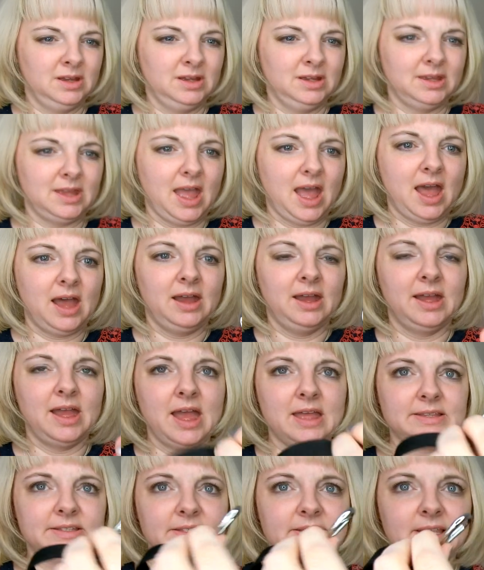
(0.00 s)
Yeah,
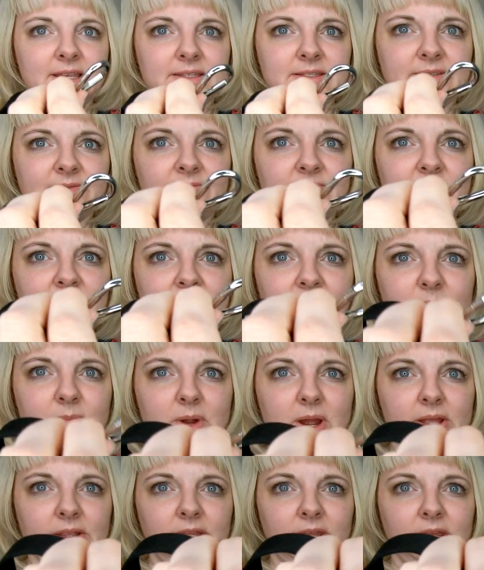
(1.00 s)
it says Vera
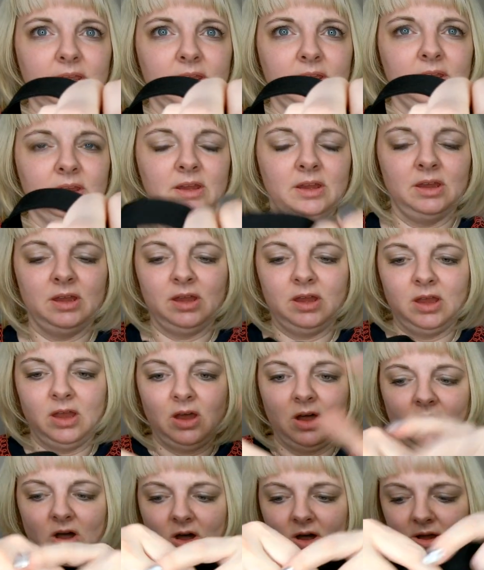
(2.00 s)
Bradley
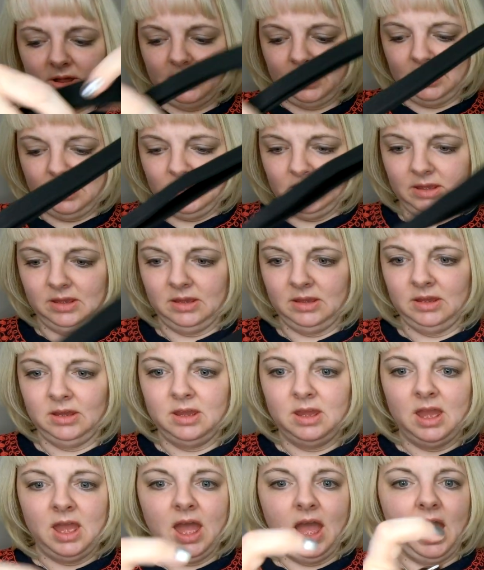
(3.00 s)
on it.
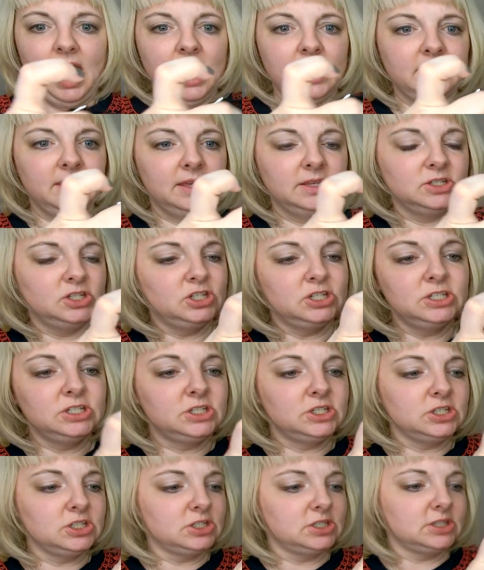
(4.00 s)
And then
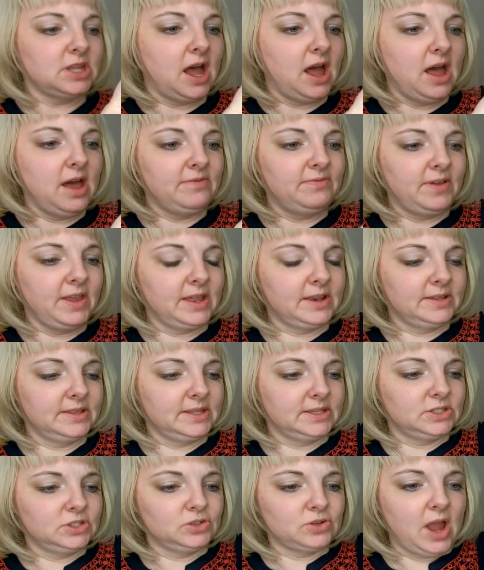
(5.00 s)
she's just not a fan of
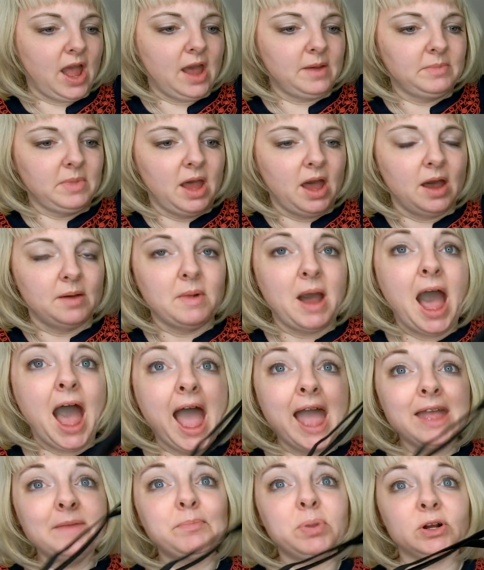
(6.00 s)
the strap.
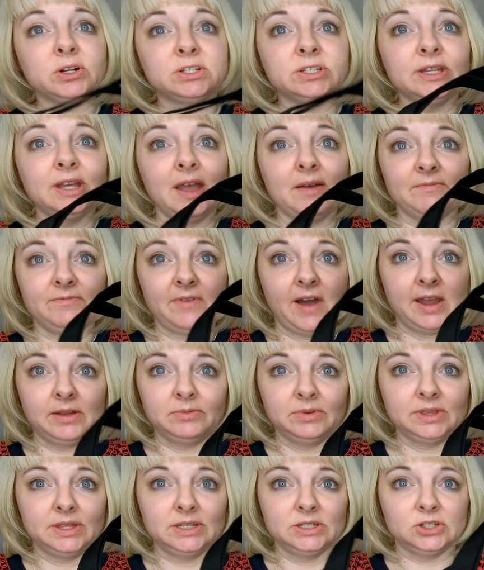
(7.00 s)
I personally am fine
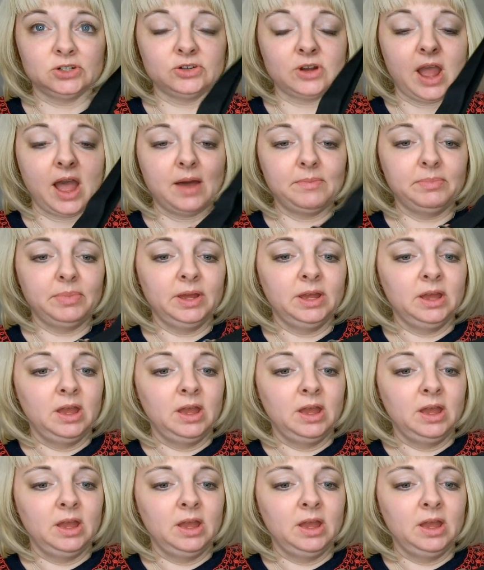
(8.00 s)
with the strap.